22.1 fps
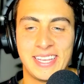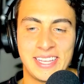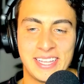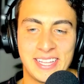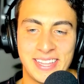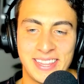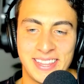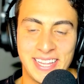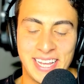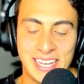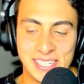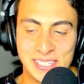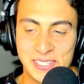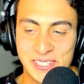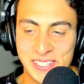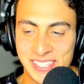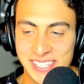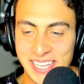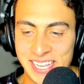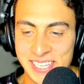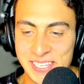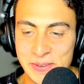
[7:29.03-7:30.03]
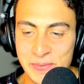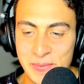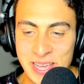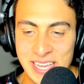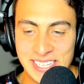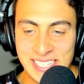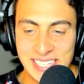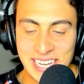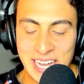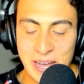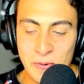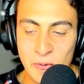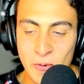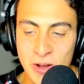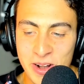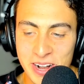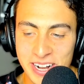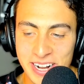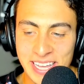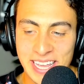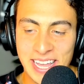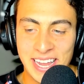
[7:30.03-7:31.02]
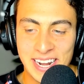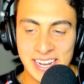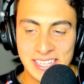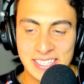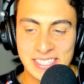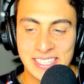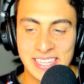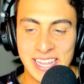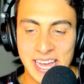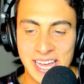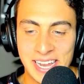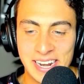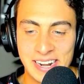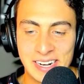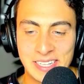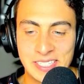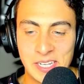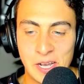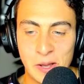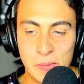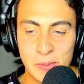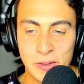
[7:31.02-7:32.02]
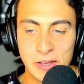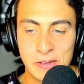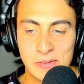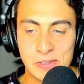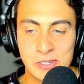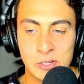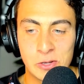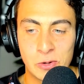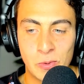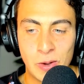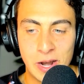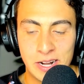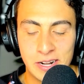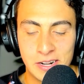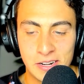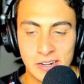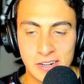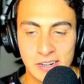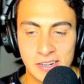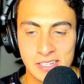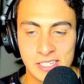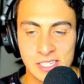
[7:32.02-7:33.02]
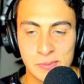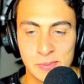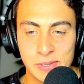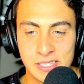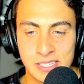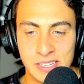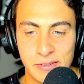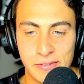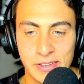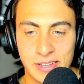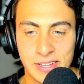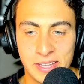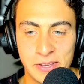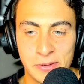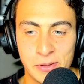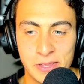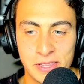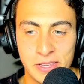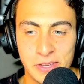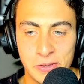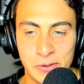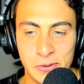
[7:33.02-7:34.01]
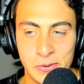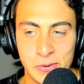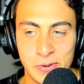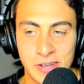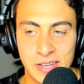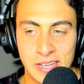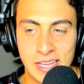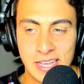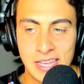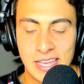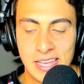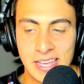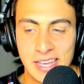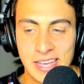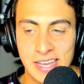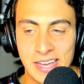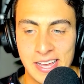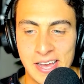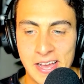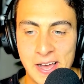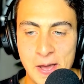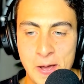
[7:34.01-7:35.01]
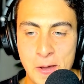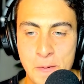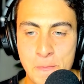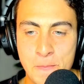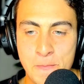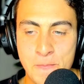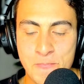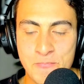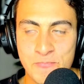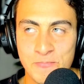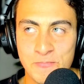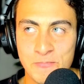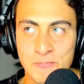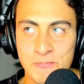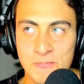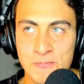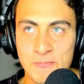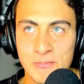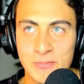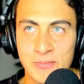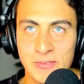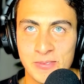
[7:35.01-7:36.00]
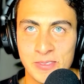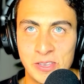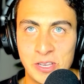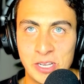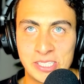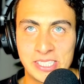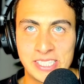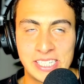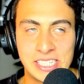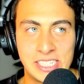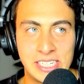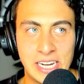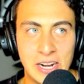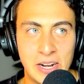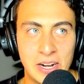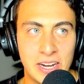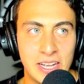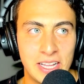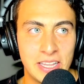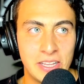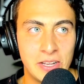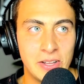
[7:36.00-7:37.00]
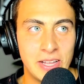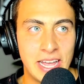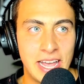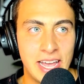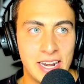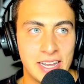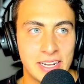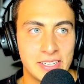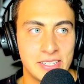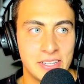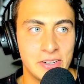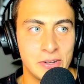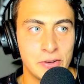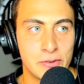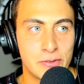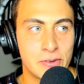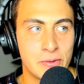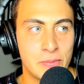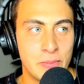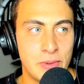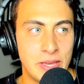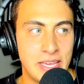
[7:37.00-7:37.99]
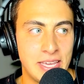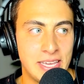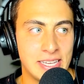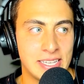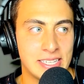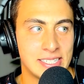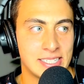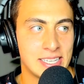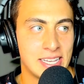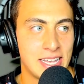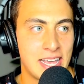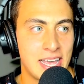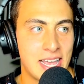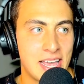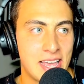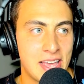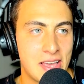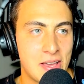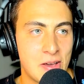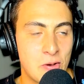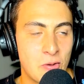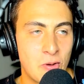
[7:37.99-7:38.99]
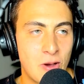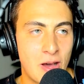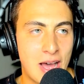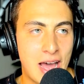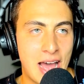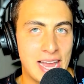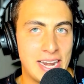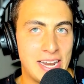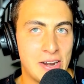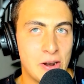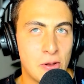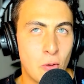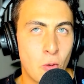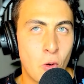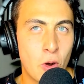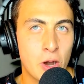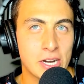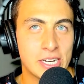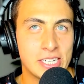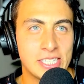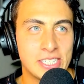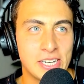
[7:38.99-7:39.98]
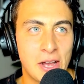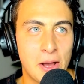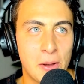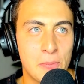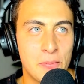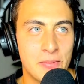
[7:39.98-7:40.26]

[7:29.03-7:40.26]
that's that's amazing. I wanted to get into that topic of surrender specifically with you. Um, just to share a little anecdote for me is I did a workshop.